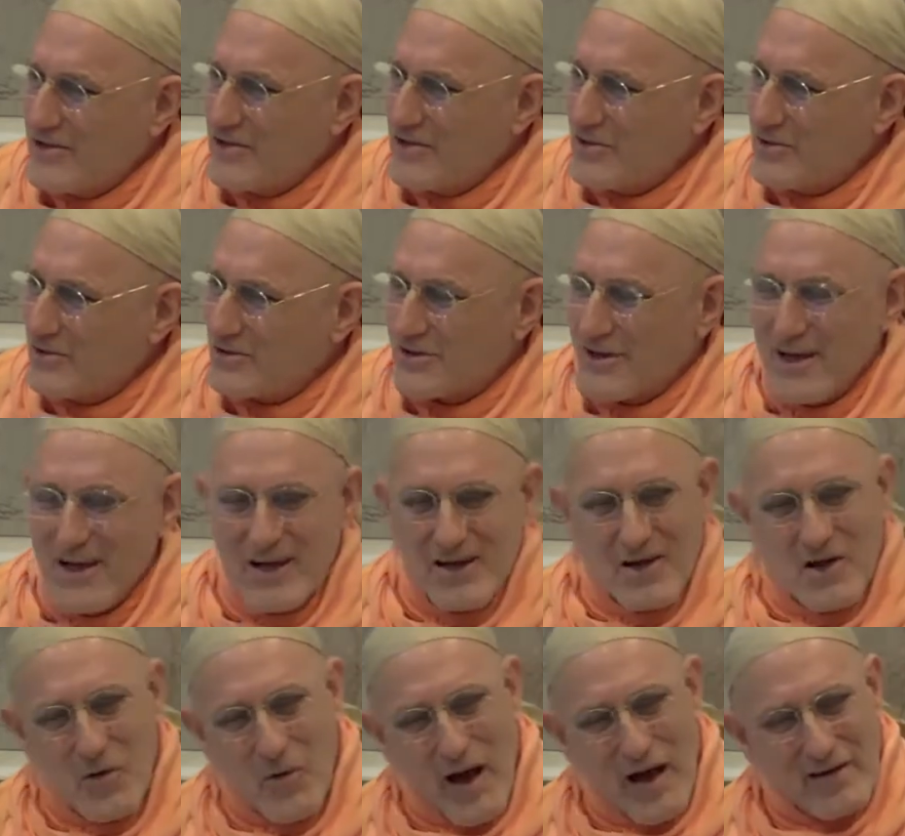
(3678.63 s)
You want to have
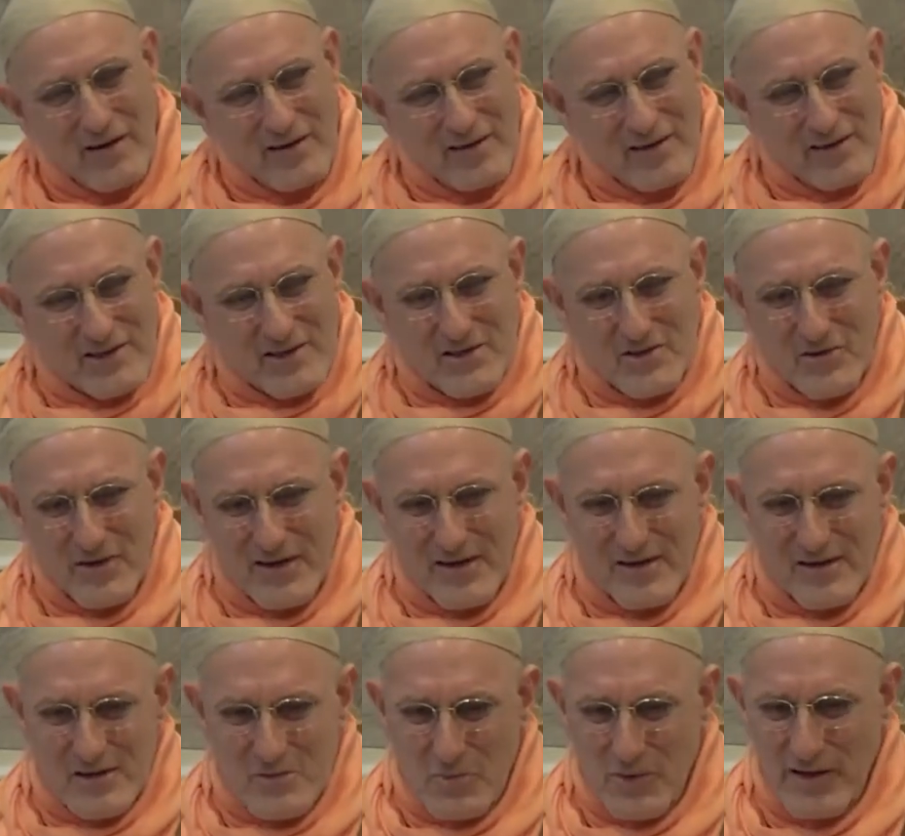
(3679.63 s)
issues, go
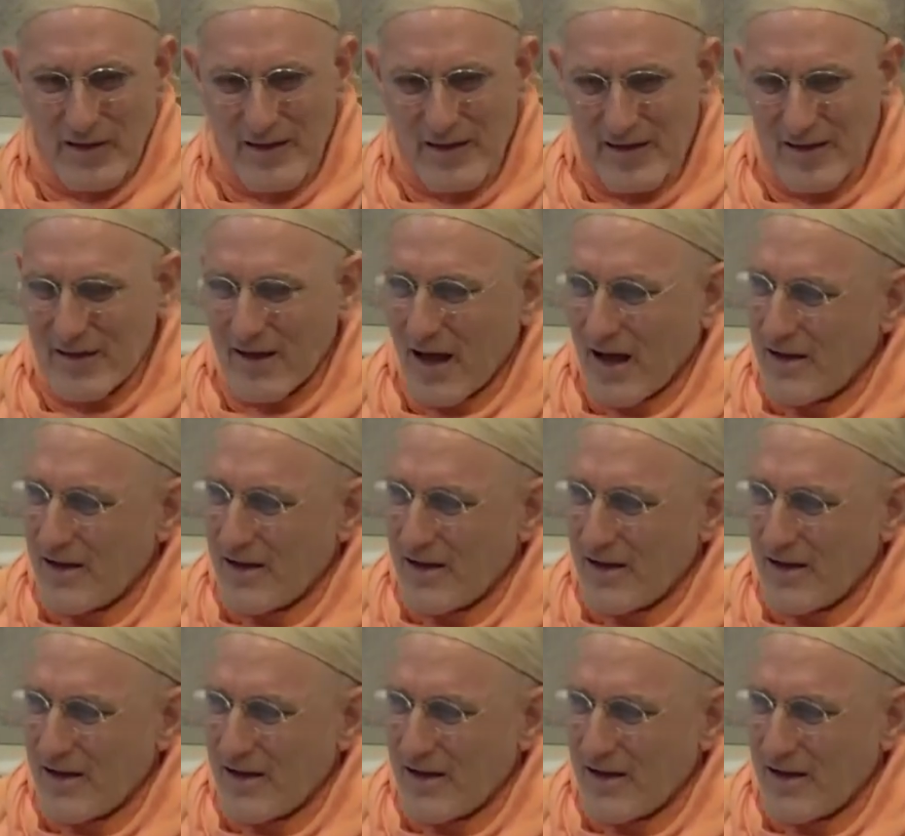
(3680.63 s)
out on the street.